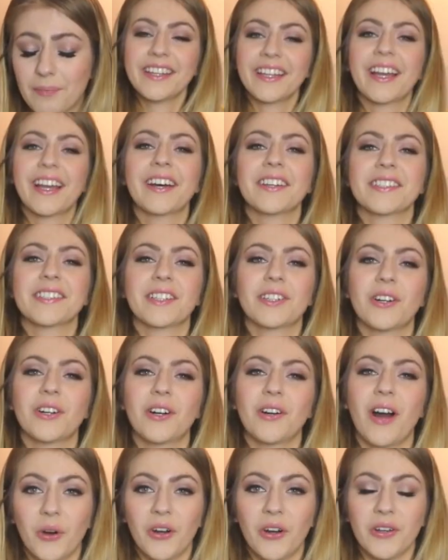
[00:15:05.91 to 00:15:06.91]
Something else I
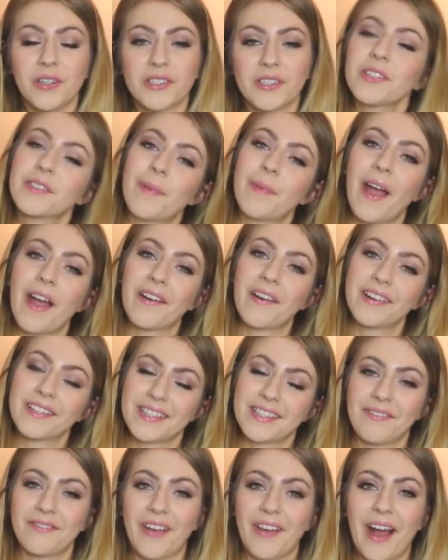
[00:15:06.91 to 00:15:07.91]
got was lots of
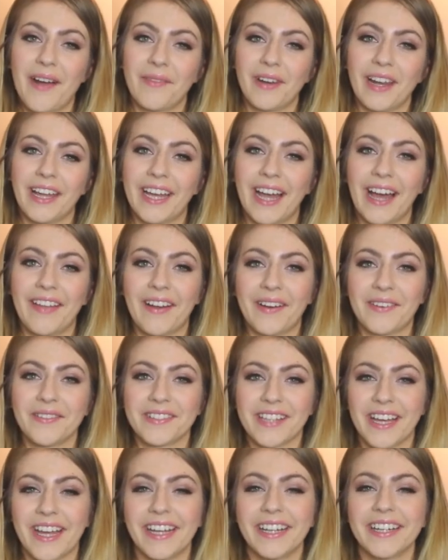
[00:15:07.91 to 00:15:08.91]
parents and family, and that
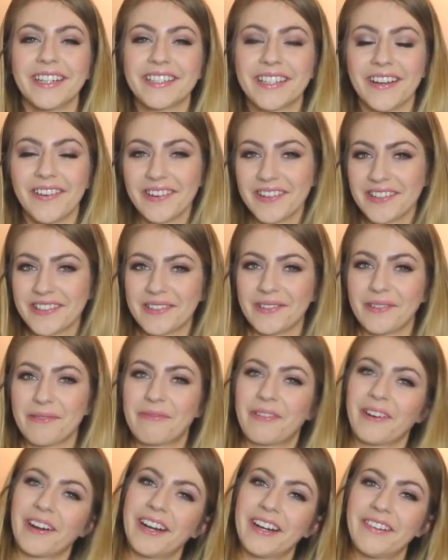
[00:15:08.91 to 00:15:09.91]
was a dinosaur
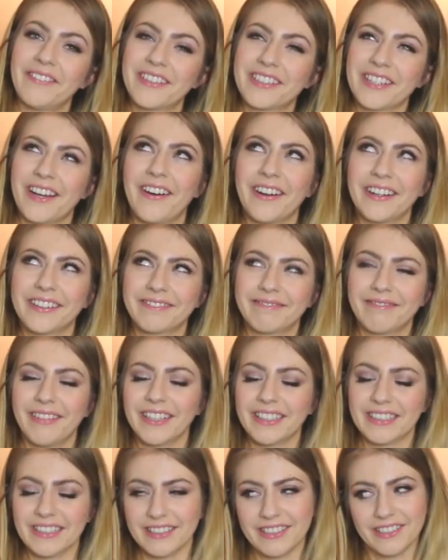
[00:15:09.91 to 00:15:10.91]
print, which I
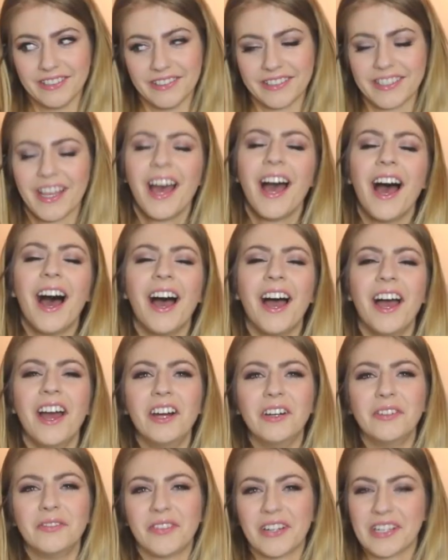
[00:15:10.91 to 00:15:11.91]
did choose.
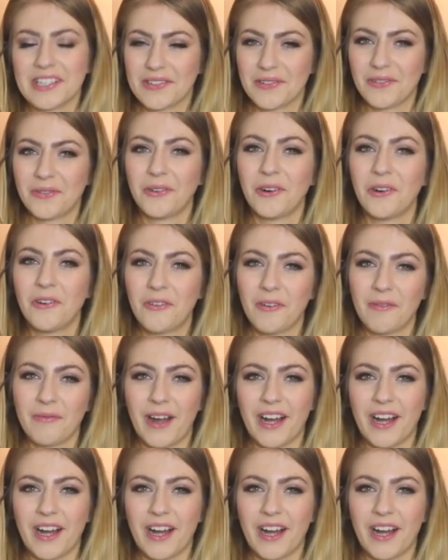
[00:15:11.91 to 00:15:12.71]
It's a wolf and